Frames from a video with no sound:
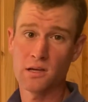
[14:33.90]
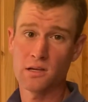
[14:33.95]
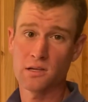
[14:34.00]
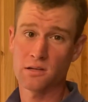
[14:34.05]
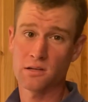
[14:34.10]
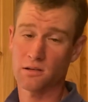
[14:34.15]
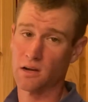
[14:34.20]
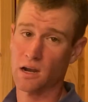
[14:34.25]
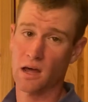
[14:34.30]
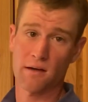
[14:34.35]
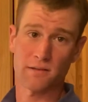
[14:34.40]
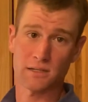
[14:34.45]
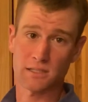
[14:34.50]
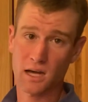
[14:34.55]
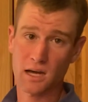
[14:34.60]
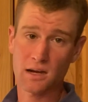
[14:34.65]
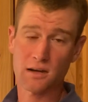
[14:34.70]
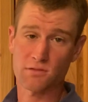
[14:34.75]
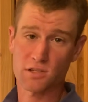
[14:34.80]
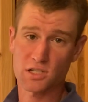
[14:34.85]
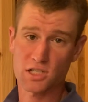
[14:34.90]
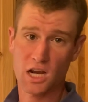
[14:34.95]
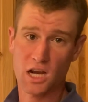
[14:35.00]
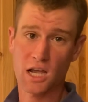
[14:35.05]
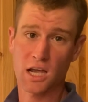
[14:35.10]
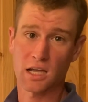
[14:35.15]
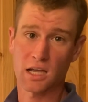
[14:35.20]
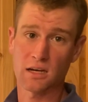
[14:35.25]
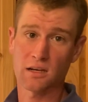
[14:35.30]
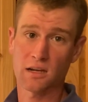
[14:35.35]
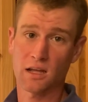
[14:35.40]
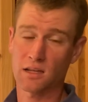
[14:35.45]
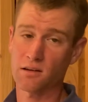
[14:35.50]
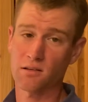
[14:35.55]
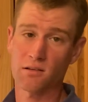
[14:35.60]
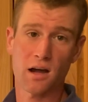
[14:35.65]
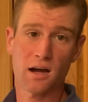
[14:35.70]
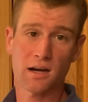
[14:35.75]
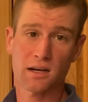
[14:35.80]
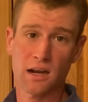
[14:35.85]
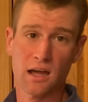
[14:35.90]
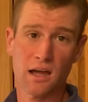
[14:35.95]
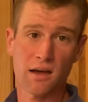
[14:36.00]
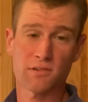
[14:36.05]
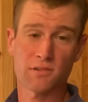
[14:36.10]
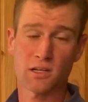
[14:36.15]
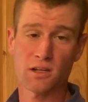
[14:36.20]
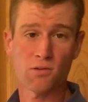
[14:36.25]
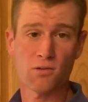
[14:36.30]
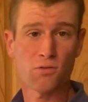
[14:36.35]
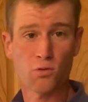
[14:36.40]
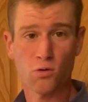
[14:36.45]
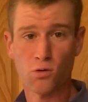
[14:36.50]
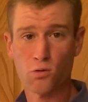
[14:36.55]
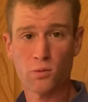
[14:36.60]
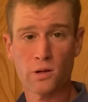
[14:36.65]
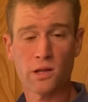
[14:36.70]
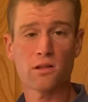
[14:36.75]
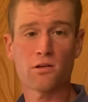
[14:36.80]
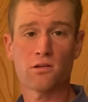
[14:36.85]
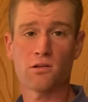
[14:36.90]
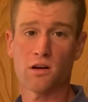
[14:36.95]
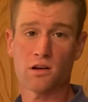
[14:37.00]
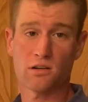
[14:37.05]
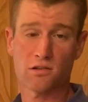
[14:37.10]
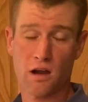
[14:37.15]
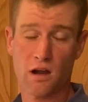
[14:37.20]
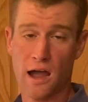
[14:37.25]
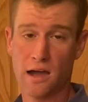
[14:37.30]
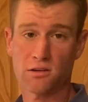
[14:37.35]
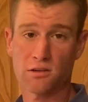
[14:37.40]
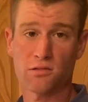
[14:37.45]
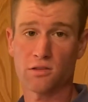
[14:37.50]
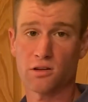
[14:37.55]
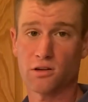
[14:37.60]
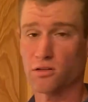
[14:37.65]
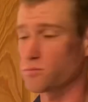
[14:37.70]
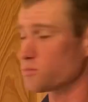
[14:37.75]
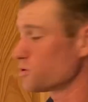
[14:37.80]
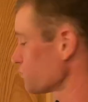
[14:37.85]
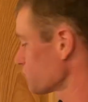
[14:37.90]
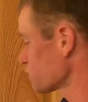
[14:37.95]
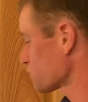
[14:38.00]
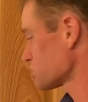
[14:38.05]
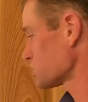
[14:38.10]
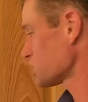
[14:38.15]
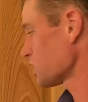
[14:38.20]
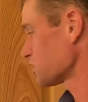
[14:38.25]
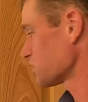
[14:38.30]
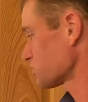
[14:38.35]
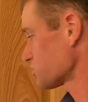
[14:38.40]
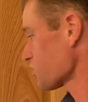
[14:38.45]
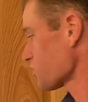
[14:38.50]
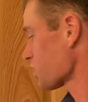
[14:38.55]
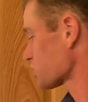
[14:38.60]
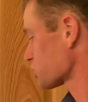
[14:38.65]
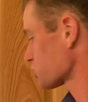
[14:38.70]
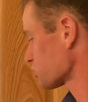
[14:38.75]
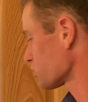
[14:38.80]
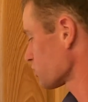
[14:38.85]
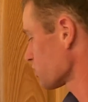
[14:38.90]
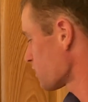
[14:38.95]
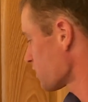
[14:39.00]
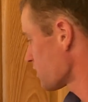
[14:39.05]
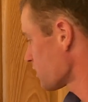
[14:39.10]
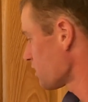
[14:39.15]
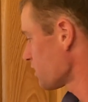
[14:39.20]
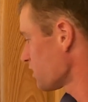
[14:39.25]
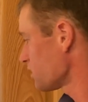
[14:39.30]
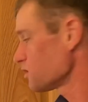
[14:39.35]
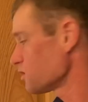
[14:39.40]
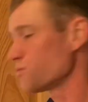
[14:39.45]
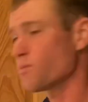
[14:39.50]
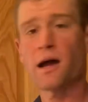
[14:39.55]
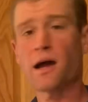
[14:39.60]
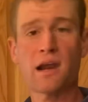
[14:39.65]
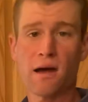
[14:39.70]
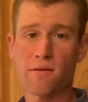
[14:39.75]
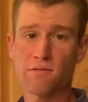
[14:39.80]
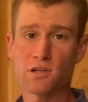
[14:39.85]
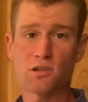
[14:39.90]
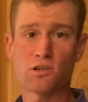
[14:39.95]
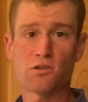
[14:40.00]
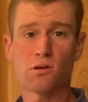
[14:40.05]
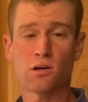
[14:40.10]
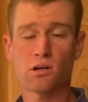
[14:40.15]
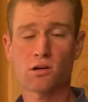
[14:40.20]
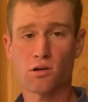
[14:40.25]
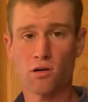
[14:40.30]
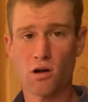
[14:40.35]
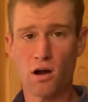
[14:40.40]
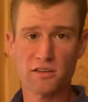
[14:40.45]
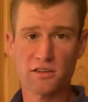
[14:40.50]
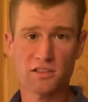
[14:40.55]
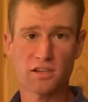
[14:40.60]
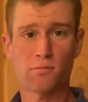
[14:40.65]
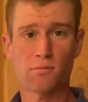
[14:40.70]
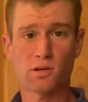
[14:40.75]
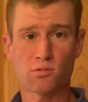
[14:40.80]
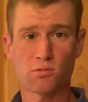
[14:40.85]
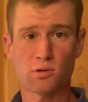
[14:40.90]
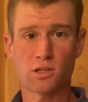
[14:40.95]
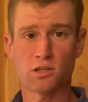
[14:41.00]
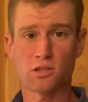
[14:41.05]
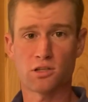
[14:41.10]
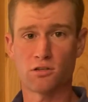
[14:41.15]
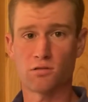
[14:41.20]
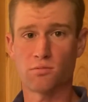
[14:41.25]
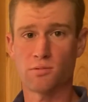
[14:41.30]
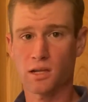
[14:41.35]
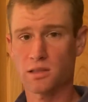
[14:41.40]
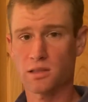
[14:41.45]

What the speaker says: you're going to have a ton of shade and you're not going to have to get a four-wheeler or a tractor in there to move your shade structure. You might have to do a cross-up between the two, but I